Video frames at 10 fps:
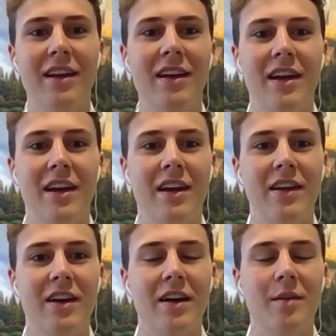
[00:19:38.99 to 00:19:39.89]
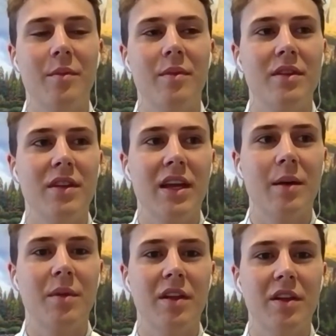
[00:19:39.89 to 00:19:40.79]
and They come
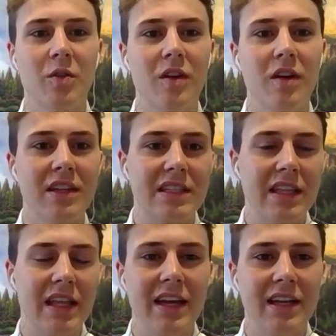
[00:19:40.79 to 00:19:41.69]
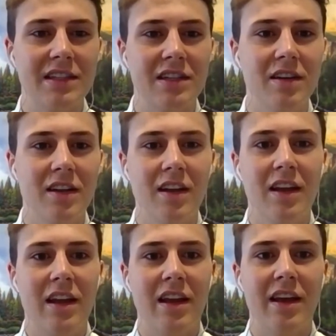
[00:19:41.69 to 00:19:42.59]
to the door, and this lady answered,
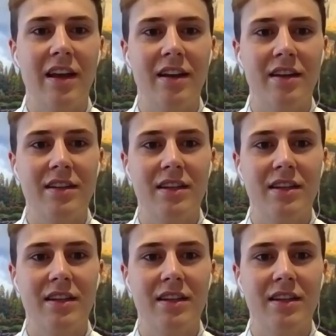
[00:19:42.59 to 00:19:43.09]
and